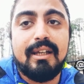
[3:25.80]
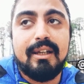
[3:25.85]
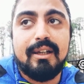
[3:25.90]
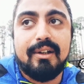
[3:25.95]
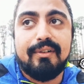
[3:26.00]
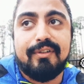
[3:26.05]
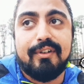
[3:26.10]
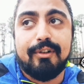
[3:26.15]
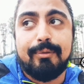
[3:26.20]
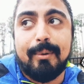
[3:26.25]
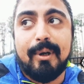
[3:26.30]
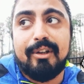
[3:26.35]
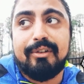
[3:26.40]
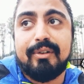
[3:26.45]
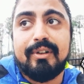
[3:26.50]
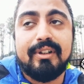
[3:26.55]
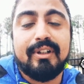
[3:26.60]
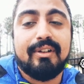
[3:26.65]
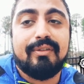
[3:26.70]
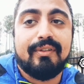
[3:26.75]
for
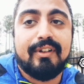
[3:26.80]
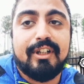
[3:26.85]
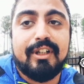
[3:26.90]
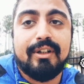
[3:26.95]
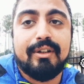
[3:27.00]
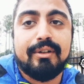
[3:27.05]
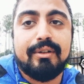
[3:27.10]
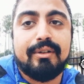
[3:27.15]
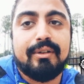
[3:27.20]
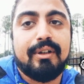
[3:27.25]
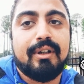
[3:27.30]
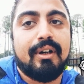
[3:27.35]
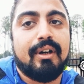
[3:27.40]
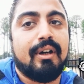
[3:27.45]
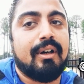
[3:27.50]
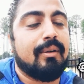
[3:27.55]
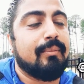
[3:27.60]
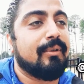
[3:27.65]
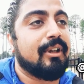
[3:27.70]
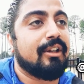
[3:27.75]
sponsoring this video.
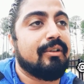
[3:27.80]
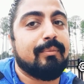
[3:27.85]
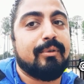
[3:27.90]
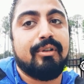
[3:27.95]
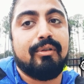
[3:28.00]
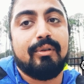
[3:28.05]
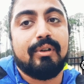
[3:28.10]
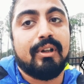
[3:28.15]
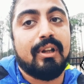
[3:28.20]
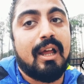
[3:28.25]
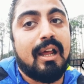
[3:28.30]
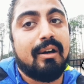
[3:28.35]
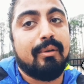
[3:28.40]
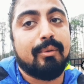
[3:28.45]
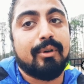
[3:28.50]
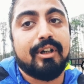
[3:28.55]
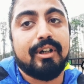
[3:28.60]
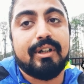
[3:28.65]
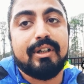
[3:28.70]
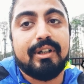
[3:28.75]
They're going to be doing a lot of
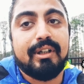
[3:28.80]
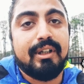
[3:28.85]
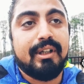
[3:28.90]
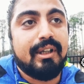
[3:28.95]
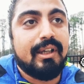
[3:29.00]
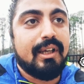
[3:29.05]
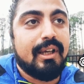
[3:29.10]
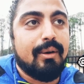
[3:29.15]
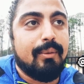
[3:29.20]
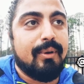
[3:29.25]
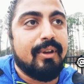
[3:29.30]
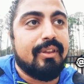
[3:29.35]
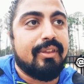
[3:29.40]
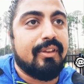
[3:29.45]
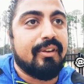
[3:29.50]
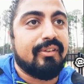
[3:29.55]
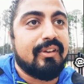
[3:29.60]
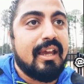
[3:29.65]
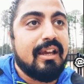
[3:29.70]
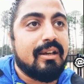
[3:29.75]
work with the
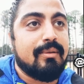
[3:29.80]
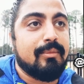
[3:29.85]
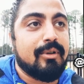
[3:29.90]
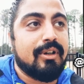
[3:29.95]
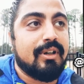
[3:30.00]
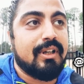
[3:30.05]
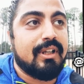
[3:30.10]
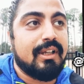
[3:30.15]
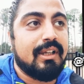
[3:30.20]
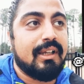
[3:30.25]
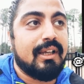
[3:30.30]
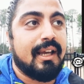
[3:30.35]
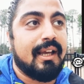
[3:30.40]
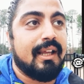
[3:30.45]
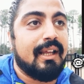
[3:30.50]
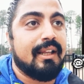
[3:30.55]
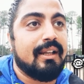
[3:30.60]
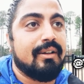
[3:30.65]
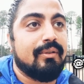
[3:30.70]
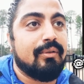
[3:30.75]
skate community
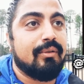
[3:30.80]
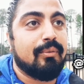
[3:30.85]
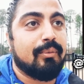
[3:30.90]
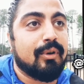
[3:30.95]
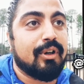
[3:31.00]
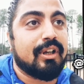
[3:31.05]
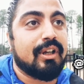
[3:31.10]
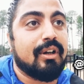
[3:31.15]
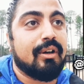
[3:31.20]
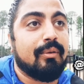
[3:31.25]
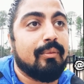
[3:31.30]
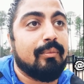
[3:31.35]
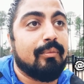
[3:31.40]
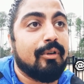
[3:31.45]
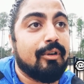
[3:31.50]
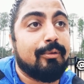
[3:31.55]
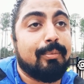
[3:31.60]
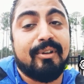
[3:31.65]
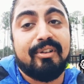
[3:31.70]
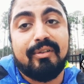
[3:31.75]
and working on
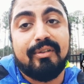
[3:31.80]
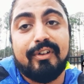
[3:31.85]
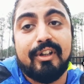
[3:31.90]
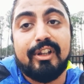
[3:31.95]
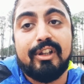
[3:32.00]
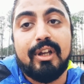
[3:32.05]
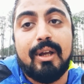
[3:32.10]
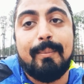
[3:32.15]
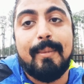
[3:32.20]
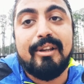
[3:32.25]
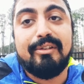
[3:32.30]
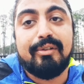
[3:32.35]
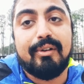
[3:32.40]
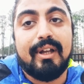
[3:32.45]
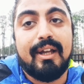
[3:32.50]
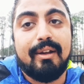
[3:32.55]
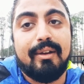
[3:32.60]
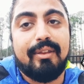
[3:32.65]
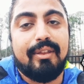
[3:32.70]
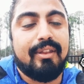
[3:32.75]
specifically on mental
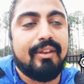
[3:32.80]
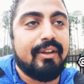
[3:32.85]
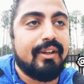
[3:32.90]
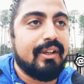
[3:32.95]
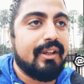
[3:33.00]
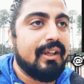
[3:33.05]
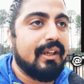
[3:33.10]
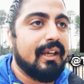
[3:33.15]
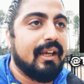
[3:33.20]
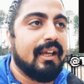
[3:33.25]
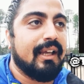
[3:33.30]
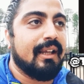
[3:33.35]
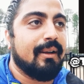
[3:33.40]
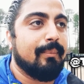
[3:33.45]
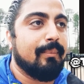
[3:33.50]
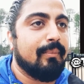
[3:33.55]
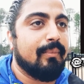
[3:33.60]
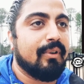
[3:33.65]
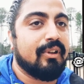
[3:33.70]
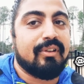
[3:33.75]
health. And
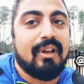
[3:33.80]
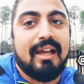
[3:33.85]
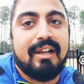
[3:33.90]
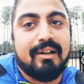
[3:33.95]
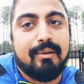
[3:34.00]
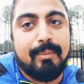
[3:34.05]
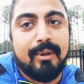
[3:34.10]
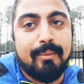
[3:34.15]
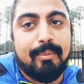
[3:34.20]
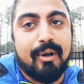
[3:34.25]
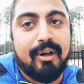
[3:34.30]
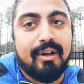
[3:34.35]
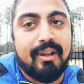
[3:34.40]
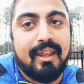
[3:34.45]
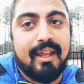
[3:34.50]
I'm excited to be a part of